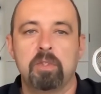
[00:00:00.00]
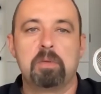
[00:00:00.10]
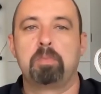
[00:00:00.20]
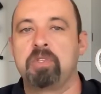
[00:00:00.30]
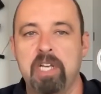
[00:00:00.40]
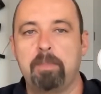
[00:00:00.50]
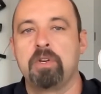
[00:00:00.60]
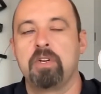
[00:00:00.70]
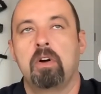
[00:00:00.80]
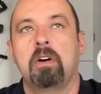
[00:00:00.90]

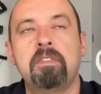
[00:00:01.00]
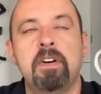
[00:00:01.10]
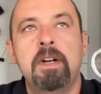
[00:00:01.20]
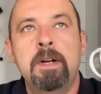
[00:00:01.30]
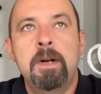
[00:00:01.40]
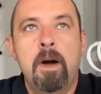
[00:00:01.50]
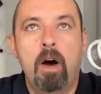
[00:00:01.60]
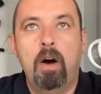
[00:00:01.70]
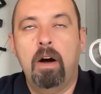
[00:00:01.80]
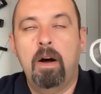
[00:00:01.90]
perception of
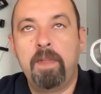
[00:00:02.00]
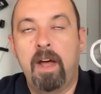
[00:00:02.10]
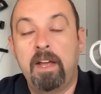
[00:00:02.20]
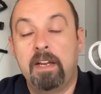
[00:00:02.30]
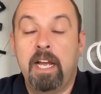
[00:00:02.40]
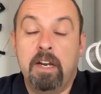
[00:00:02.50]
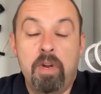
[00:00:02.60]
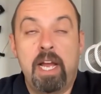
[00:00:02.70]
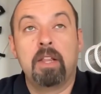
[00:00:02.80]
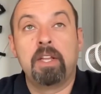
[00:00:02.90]
and the
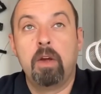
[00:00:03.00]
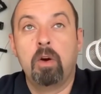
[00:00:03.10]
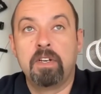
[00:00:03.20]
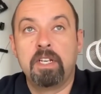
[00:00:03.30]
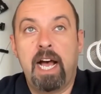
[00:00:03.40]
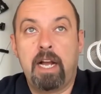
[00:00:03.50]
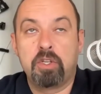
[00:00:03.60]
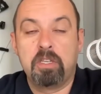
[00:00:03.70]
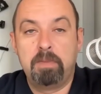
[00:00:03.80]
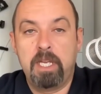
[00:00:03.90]
reality of it
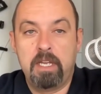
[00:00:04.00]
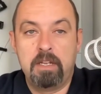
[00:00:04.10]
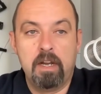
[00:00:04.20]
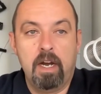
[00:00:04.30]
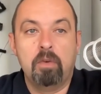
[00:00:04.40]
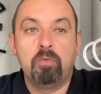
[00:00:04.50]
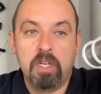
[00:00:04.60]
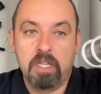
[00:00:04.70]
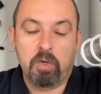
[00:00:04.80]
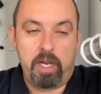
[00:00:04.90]
actually being a
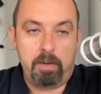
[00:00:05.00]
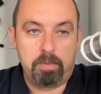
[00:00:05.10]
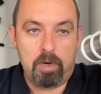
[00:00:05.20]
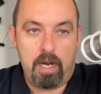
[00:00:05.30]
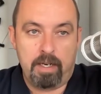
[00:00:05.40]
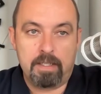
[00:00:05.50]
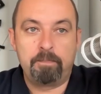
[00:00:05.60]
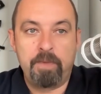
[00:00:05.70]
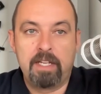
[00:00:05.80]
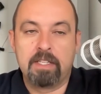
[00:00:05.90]
really great product
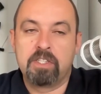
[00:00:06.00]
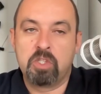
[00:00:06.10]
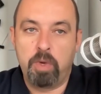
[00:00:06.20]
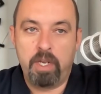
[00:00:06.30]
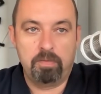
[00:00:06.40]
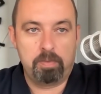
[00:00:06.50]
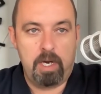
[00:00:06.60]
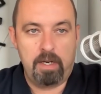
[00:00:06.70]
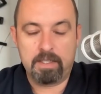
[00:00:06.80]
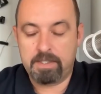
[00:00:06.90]
and suite of
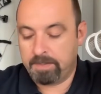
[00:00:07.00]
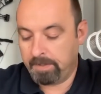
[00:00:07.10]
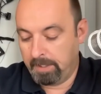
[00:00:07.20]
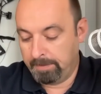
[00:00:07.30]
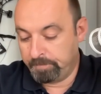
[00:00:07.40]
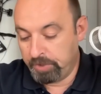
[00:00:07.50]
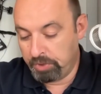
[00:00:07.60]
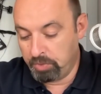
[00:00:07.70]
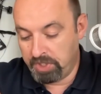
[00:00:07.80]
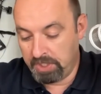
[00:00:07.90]
products.
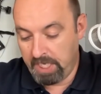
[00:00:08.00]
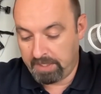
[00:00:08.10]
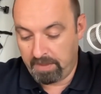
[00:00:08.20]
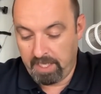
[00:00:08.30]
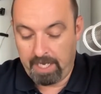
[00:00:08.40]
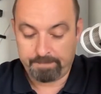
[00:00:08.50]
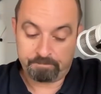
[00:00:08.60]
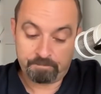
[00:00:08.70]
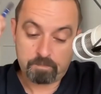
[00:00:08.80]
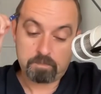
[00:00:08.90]
You selected that
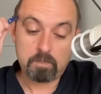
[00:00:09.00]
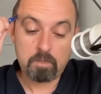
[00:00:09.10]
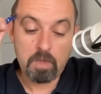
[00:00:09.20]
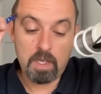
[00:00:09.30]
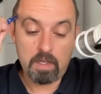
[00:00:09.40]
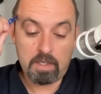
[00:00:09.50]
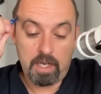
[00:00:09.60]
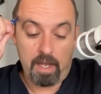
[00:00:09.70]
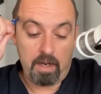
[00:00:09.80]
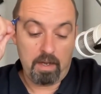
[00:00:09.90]

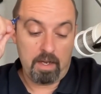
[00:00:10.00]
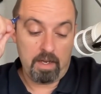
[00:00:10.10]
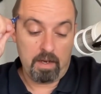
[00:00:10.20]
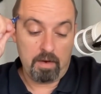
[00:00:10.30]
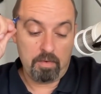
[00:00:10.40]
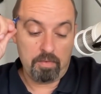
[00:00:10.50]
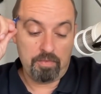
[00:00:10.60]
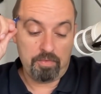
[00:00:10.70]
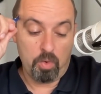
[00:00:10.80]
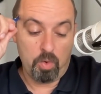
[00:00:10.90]
kind of
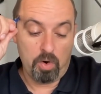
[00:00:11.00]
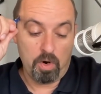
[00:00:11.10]
for